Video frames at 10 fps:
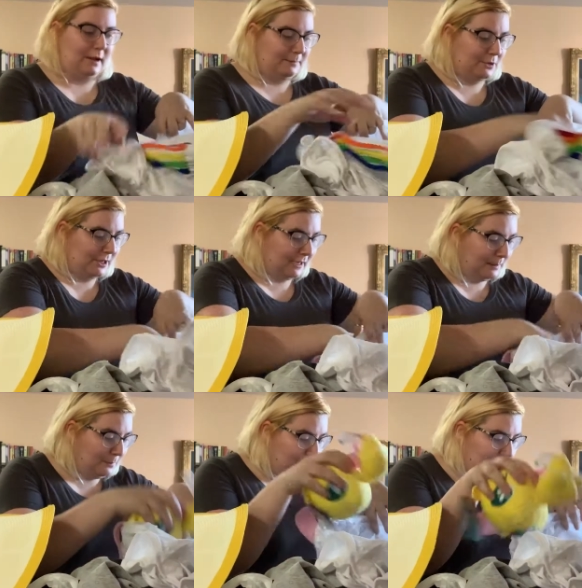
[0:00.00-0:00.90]
I'm trying
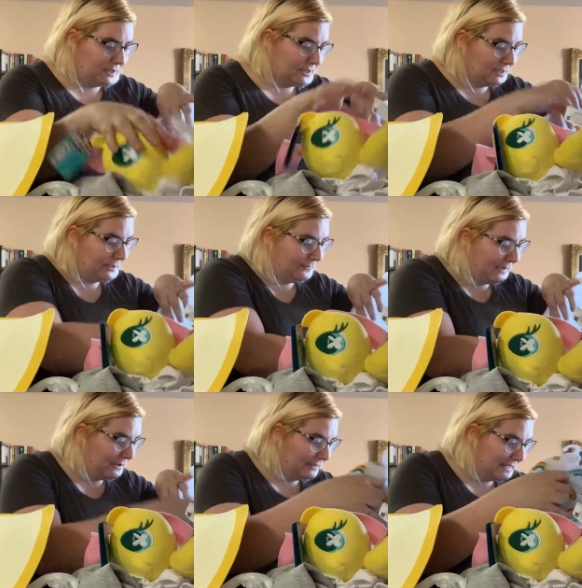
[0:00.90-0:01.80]
to move the stuff
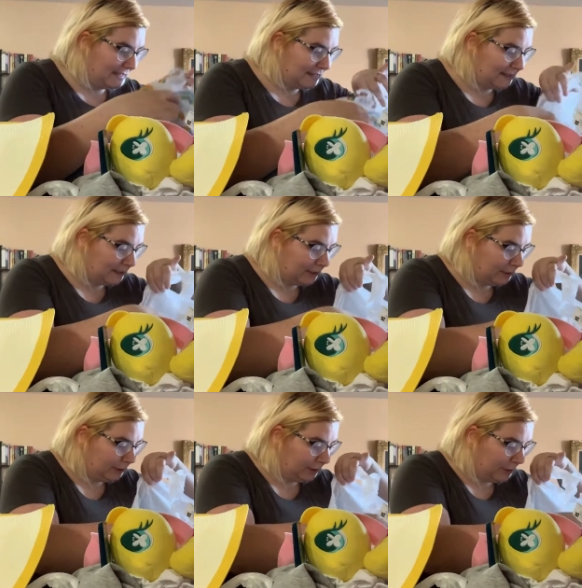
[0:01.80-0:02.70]
out that's
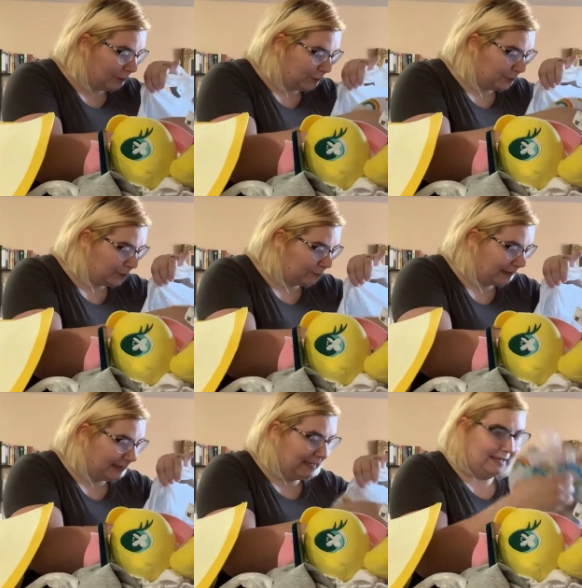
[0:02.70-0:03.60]
clothes
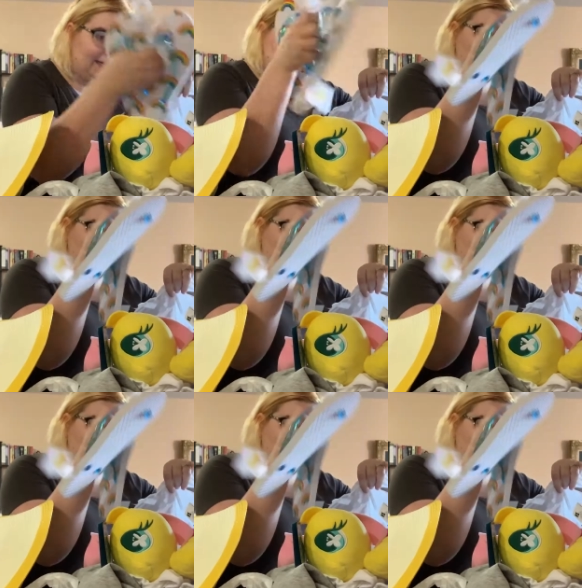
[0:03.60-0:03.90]
related.